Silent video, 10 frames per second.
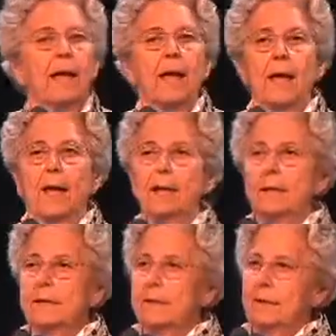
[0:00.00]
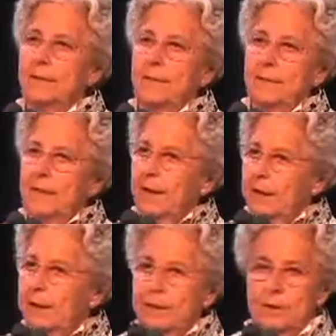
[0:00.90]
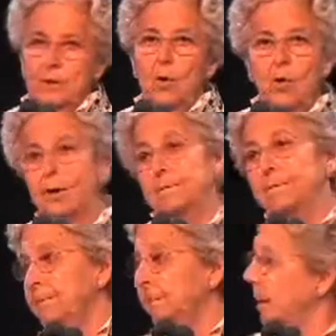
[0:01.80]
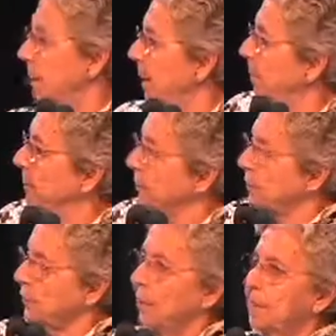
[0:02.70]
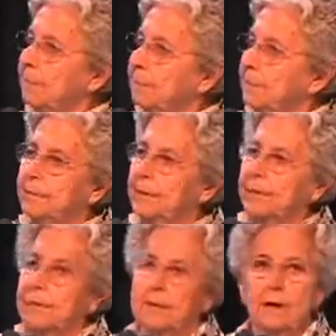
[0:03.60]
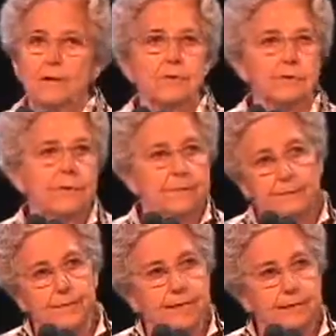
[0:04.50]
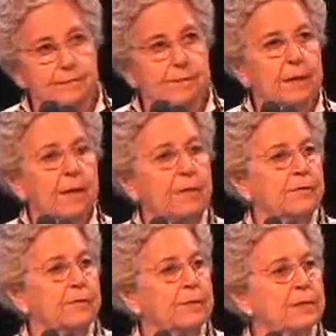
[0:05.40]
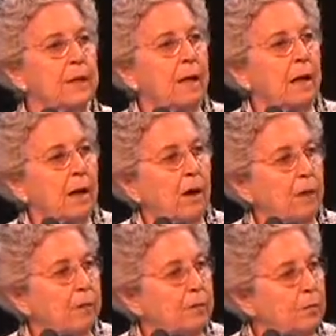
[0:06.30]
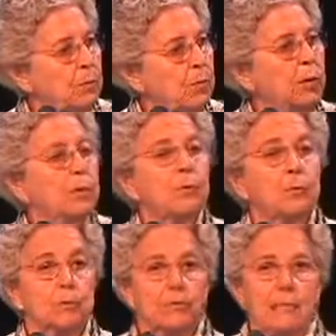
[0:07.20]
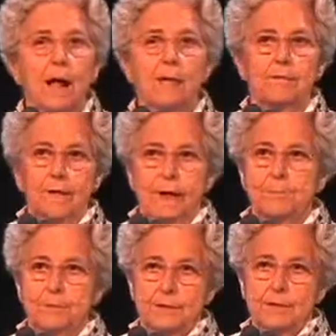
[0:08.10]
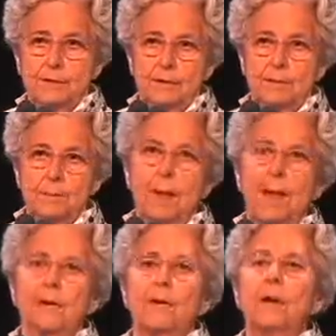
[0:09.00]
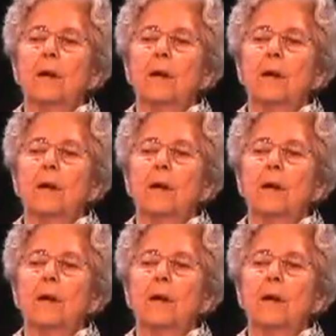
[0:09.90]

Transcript: and the, the court of 15 members from different countries, 15 different countries all over the world, will resolve that particular matter.